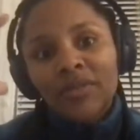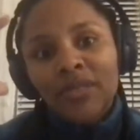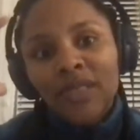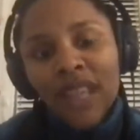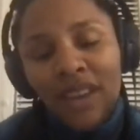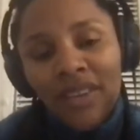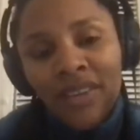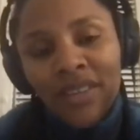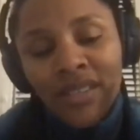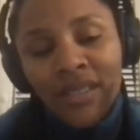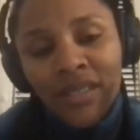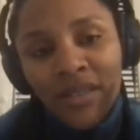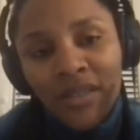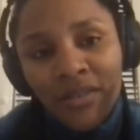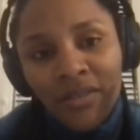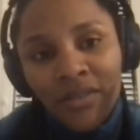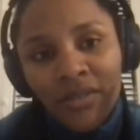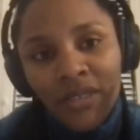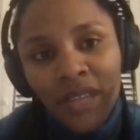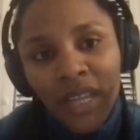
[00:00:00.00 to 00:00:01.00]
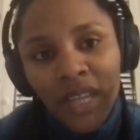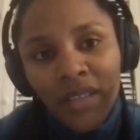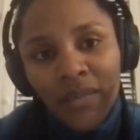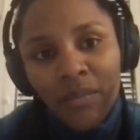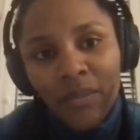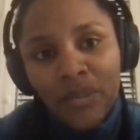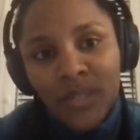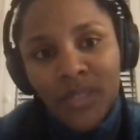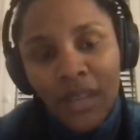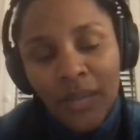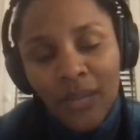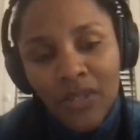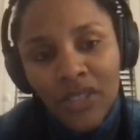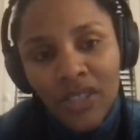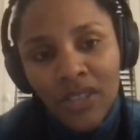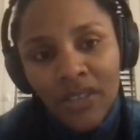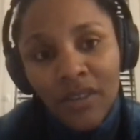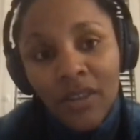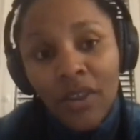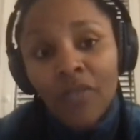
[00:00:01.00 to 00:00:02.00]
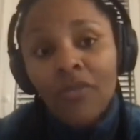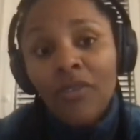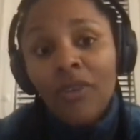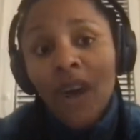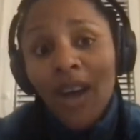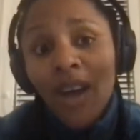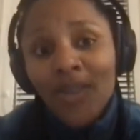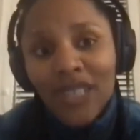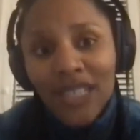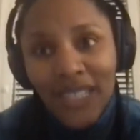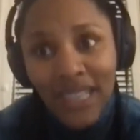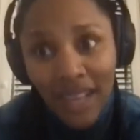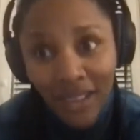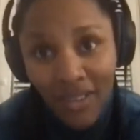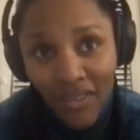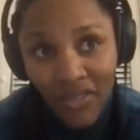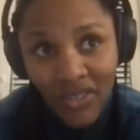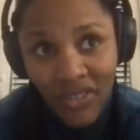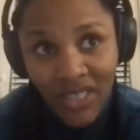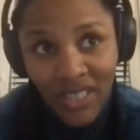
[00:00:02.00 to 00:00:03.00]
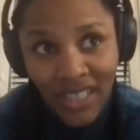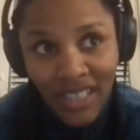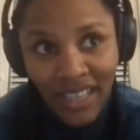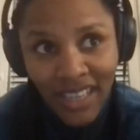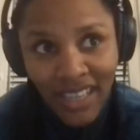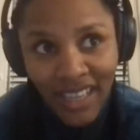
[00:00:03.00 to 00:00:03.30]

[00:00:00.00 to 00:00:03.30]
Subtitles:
narrative and perception for ourselves